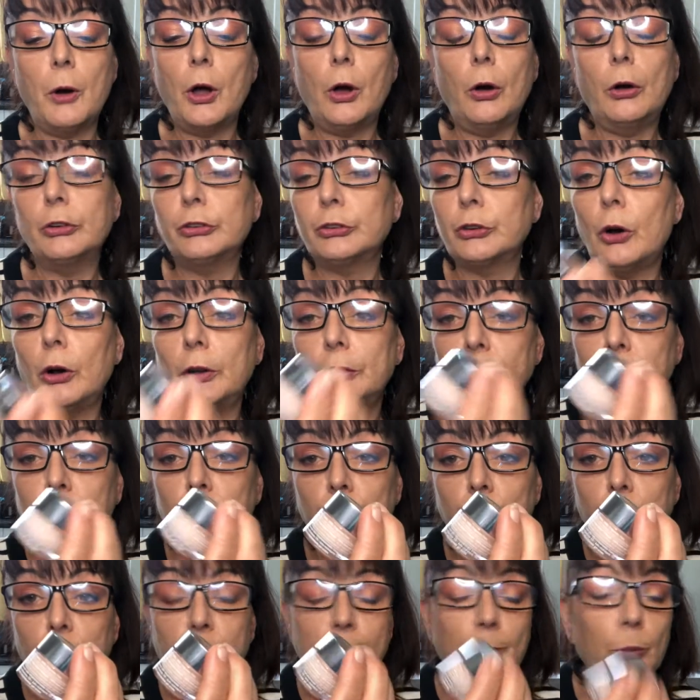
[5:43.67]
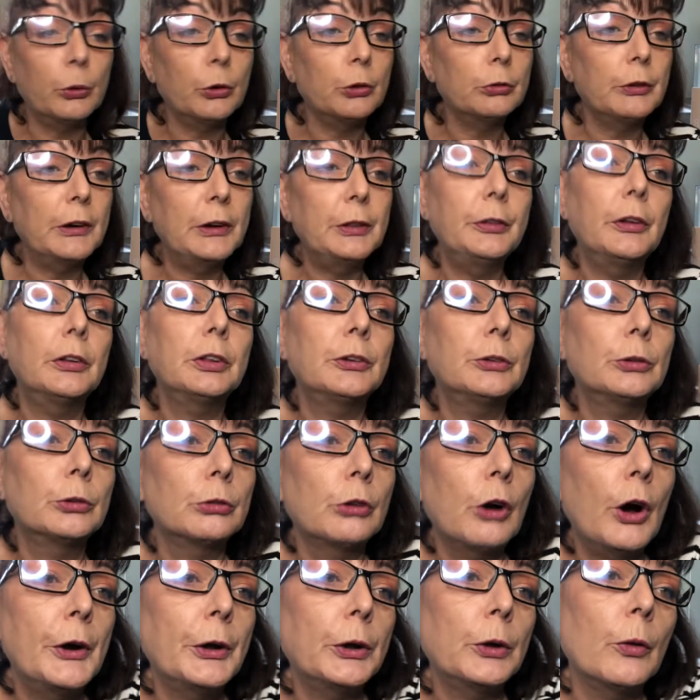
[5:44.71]
eyesight's too small to read the little
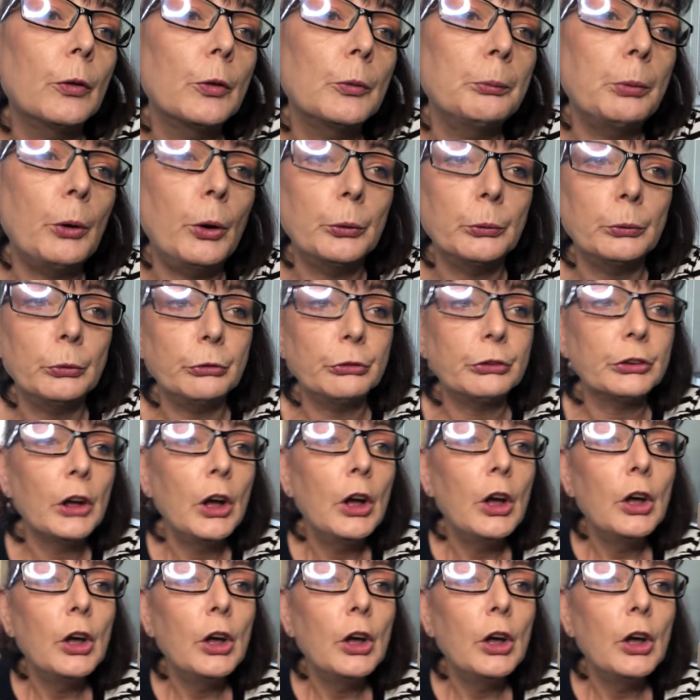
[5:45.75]
writing on the bottles.